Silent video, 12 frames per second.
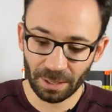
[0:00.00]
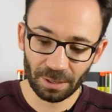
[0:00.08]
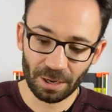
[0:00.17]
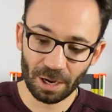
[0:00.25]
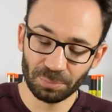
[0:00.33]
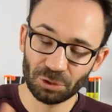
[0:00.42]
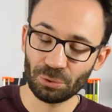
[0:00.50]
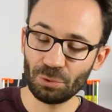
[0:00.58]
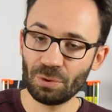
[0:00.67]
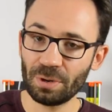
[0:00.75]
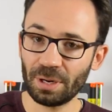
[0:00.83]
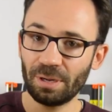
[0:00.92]
up
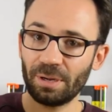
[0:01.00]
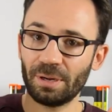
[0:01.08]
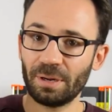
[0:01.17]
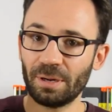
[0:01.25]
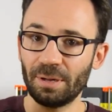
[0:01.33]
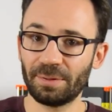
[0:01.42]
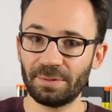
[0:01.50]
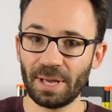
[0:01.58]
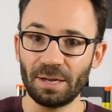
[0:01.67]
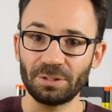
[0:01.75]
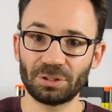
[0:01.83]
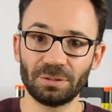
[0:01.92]
to
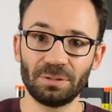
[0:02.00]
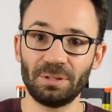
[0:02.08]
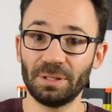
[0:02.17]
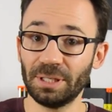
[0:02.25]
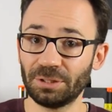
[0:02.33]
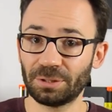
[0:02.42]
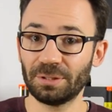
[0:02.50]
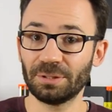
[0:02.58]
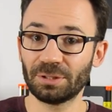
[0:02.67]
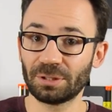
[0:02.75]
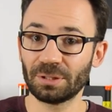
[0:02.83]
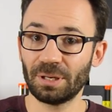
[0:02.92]
1,000
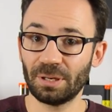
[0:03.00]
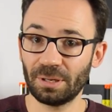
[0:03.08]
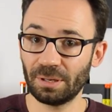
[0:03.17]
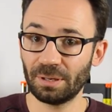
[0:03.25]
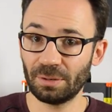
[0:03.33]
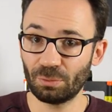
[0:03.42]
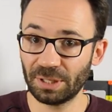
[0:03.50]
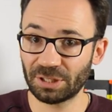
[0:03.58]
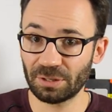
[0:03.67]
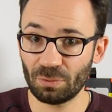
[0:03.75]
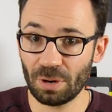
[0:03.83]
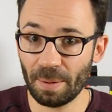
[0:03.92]
liters
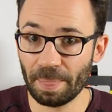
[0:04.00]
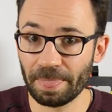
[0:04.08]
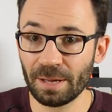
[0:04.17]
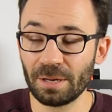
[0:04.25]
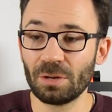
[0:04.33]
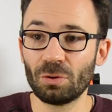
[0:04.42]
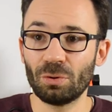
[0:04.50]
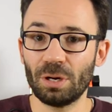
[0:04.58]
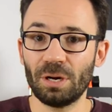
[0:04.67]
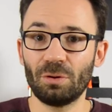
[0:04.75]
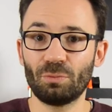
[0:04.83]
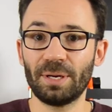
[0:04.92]
reservoir.
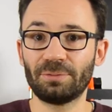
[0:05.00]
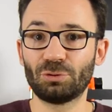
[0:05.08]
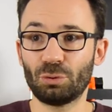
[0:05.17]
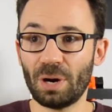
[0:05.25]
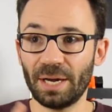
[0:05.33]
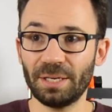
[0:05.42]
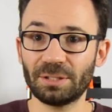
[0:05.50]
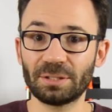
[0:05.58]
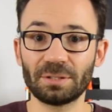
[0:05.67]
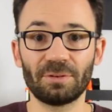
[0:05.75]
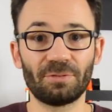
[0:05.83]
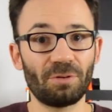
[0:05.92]
We've tried
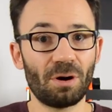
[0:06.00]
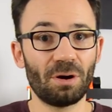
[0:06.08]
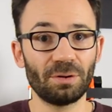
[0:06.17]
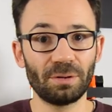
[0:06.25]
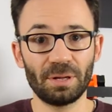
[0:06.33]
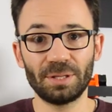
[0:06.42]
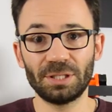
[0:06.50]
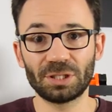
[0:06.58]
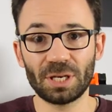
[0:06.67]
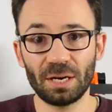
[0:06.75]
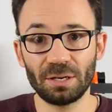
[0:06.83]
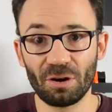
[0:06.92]
it for this
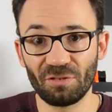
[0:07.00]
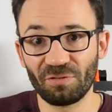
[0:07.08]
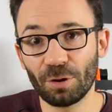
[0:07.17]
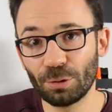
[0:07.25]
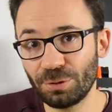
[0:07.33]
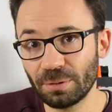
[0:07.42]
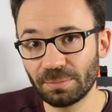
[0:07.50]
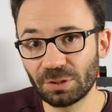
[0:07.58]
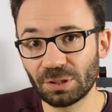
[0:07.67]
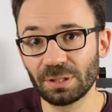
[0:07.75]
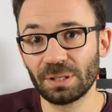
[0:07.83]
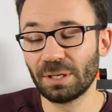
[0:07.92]
kind of
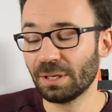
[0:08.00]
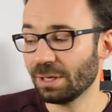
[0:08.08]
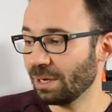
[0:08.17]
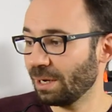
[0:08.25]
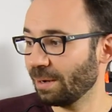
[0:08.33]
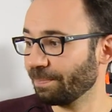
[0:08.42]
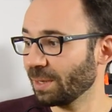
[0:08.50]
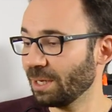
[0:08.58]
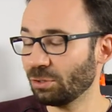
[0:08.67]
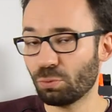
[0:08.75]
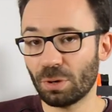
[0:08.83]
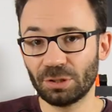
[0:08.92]
volumes.
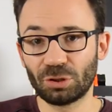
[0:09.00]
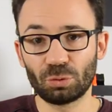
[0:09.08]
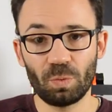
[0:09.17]
It works